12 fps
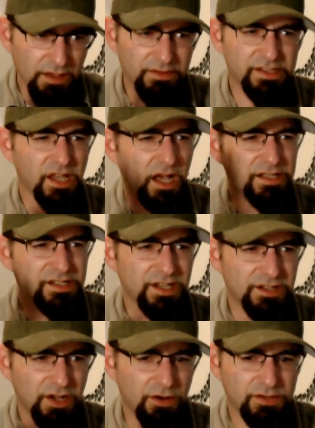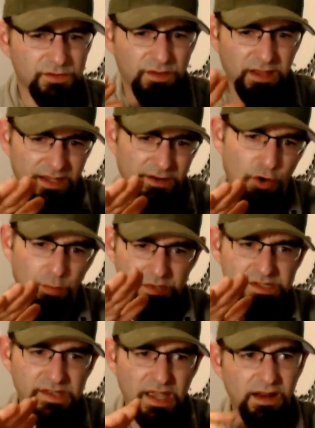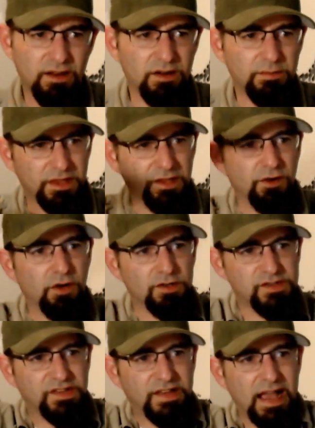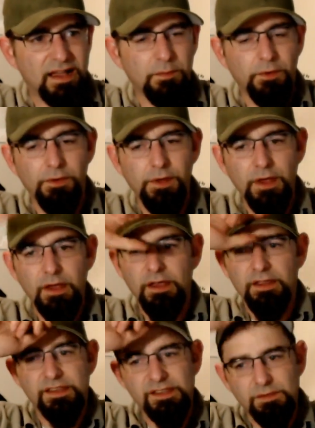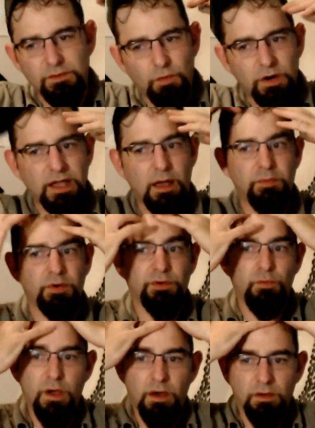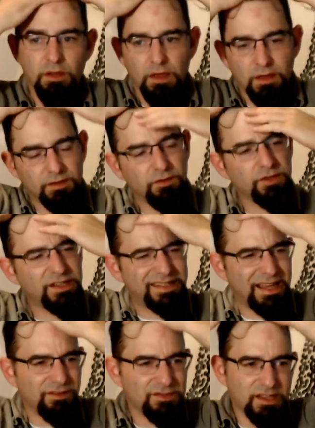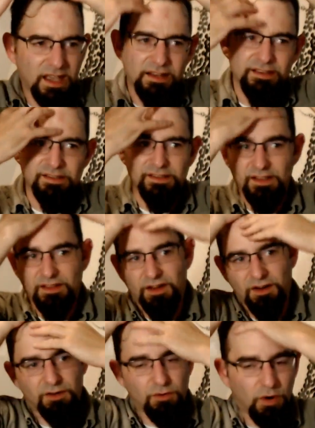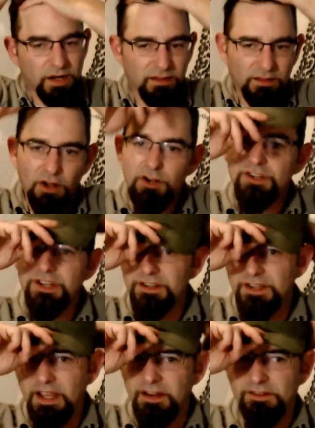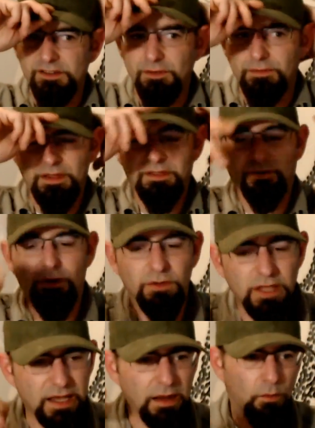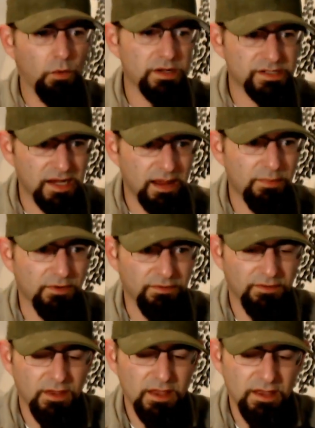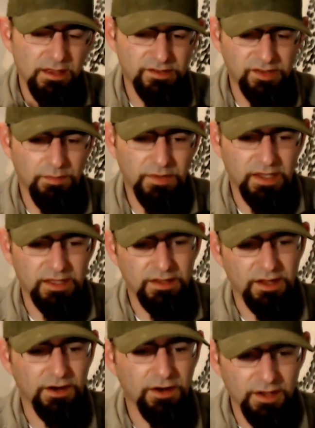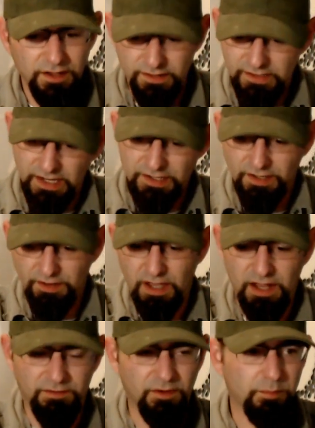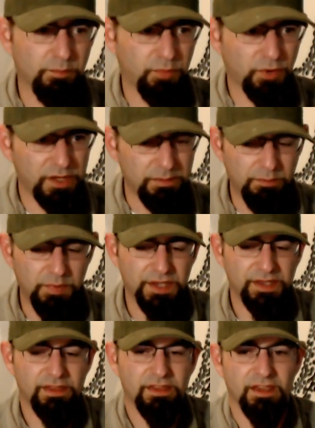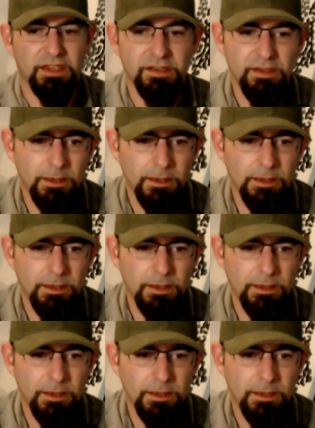Husky totes with like an open side on them, and they're all stackable. They seem to work out pretty well. The only downside is that they are quite a large container. So if I throw like one type of something in there, it's actually kind of a pretty big thing.